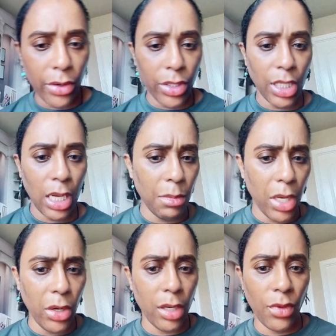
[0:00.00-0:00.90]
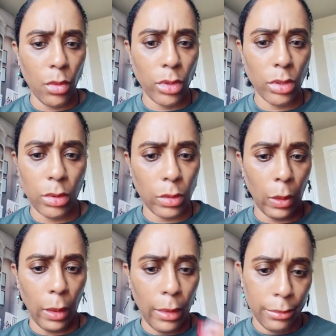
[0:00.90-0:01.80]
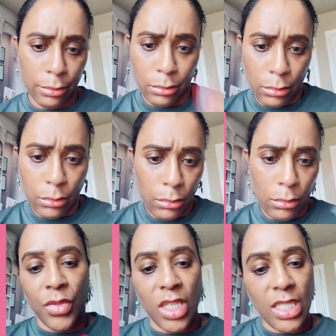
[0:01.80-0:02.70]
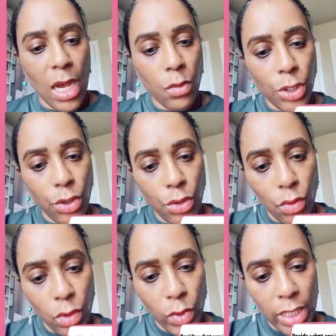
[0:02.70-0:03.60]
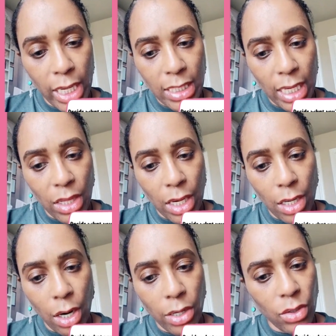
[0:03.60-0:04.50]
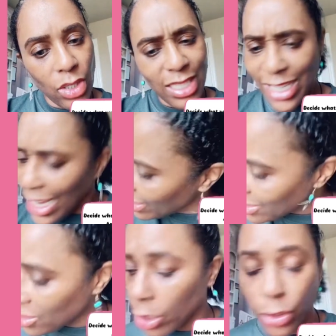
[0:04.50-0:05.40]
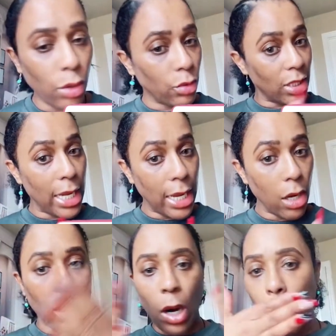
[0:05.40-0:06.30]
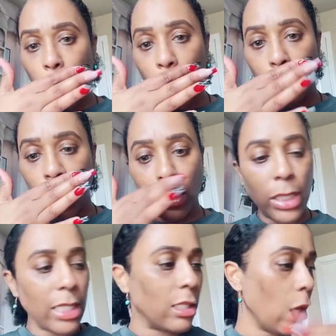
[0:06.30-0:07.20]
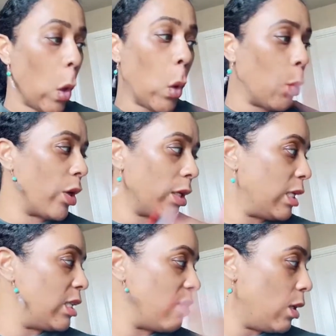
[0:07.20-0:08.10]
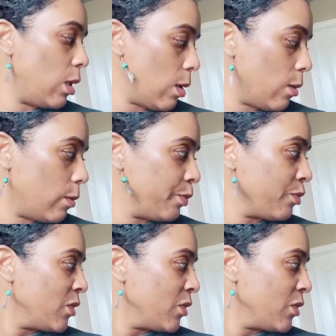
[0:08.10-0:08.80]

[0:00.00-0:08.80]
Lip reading: marriage? Get married if you want to. Decide what you're doing when they say that. Are you going to stay or are you going to go? That's the whole point of this video.